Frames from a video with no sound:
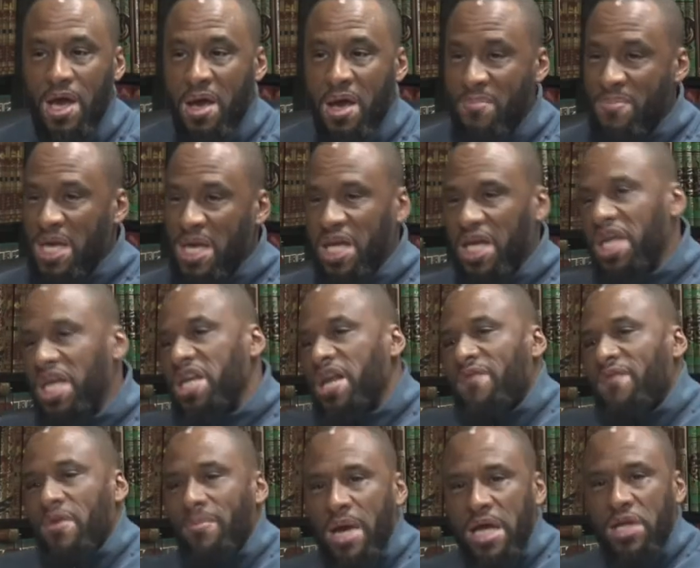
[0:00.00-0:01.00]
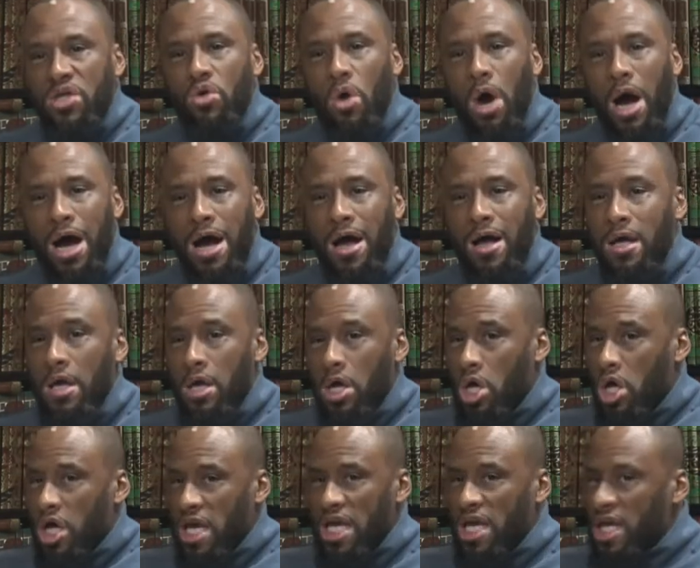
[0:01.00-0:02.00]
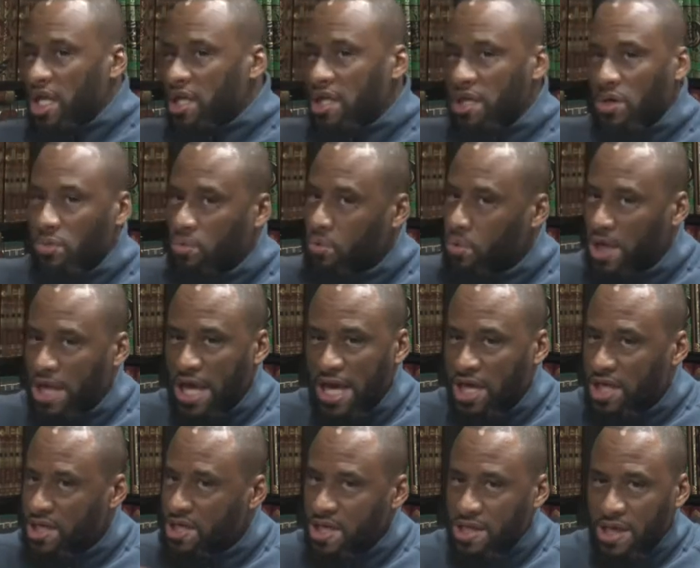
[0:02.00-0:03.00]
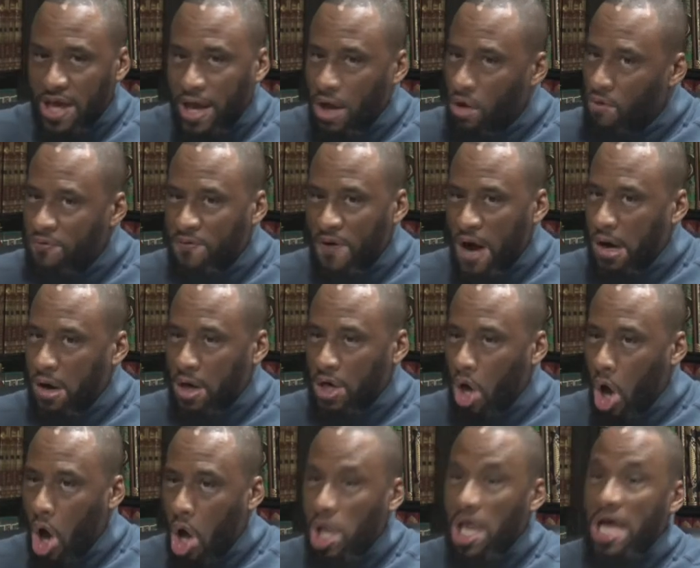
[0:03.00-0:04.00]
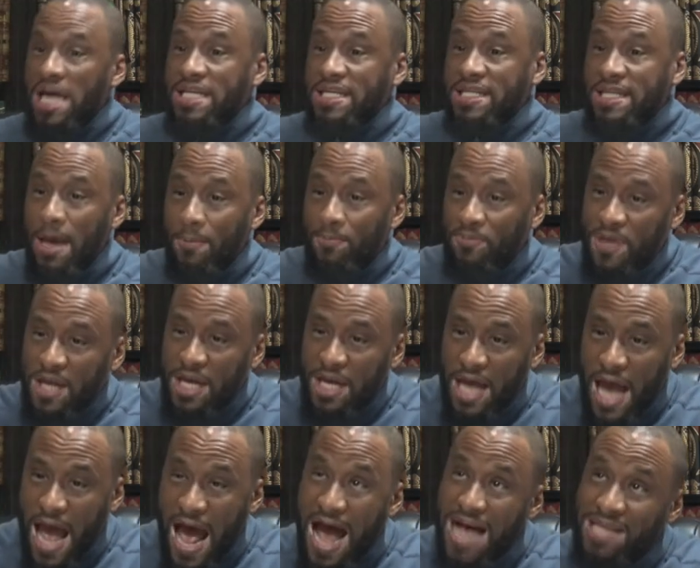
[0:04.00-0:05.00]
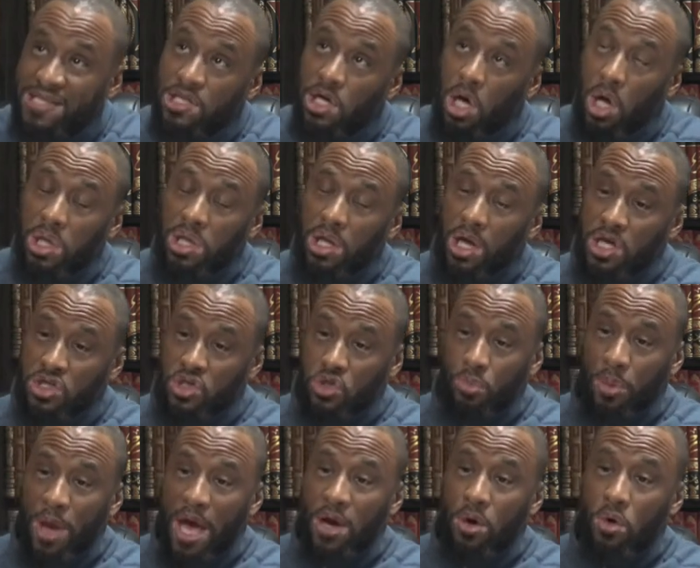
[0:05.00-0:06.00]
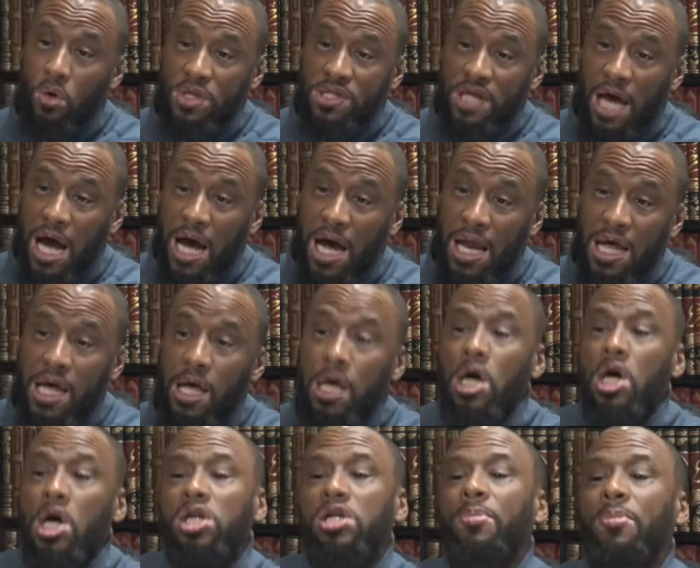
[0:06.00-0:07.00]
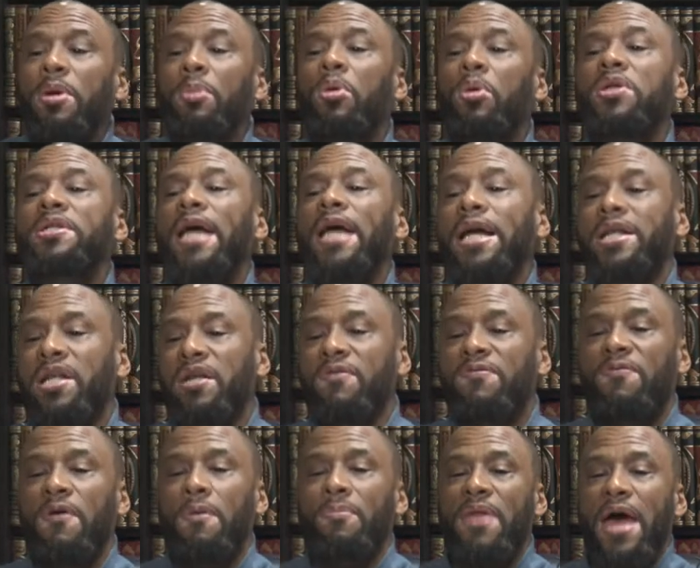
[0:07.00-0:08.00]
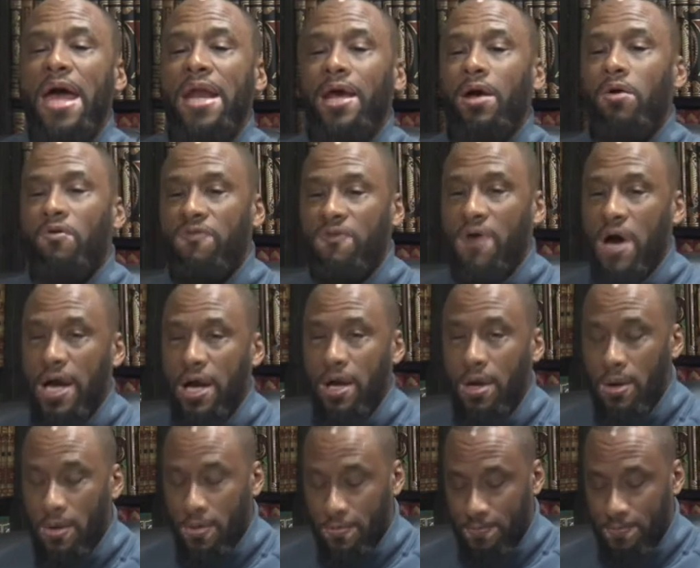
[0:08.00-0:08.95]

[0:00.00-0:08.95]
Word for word: Meaning he never made dua any related to the hellfire at all, except that he asked Allah subhanahu wa ta'ala to be protected from that hellfire.